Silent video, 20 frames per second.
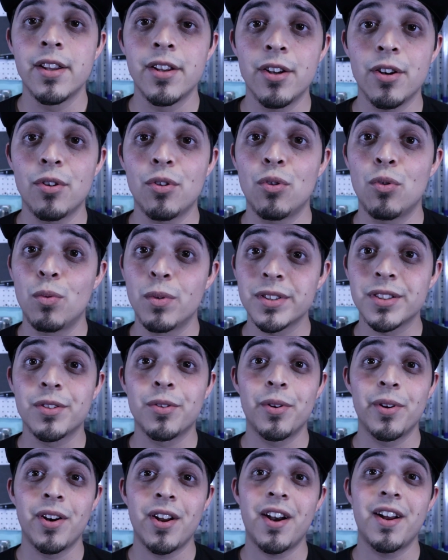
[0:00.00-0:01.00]
Yo, what's
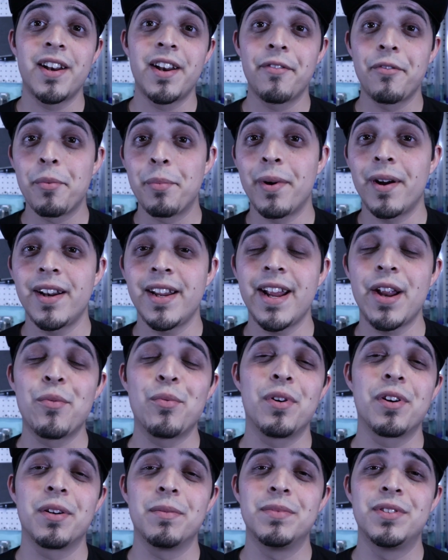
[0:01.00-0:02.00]
going on, everybody,
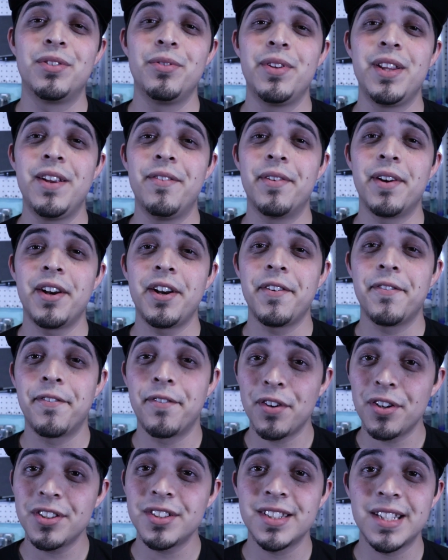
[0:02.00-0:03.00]
and welcome to the very
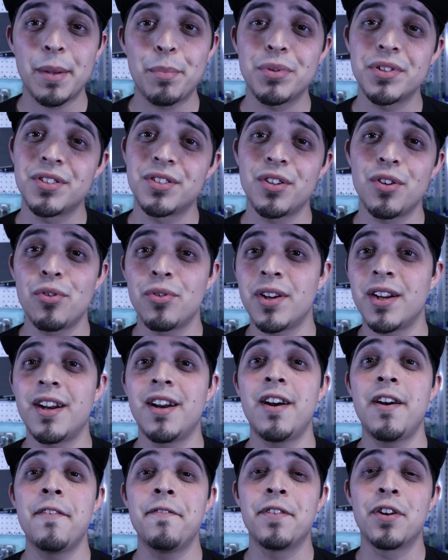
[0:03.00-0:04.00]
first episode
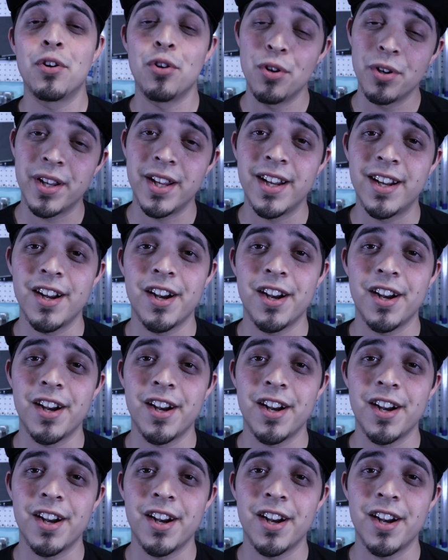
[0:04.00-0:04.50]
of Cookie